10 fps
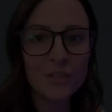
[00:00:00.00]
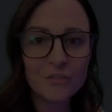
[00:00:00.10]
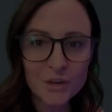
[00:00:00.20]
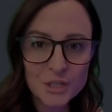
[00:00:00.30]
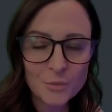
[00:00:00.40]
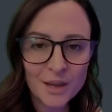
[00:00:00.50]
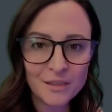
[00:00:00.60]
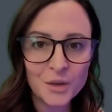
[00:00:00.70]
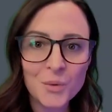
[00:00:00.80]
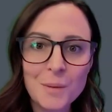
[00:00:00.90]
The first way that
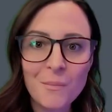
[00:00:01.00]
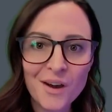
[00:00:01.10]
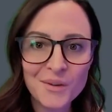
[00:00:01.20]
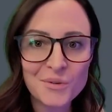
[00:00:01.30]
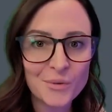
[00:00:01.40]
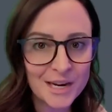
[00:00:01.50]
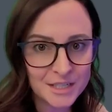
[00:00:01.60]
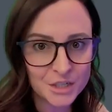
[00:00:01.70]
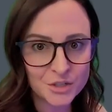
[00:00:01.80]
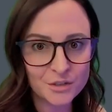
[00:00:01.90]
you can model great
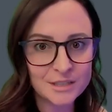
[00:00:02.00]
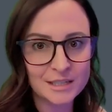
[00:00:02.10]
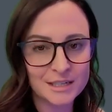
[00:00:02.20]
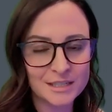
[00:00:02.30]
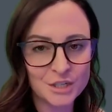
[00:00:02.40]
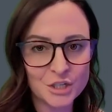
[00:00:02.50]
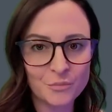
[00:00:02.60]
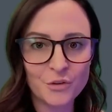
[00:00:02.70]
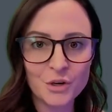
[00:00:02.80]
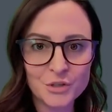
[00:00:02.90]
digital
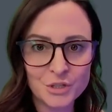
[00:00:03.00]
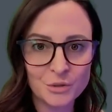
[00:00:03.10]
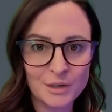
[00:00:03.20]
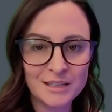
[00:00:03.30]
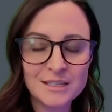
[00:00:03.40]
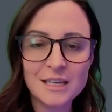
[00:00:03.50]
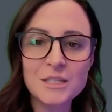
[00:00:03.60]
citizenship for your students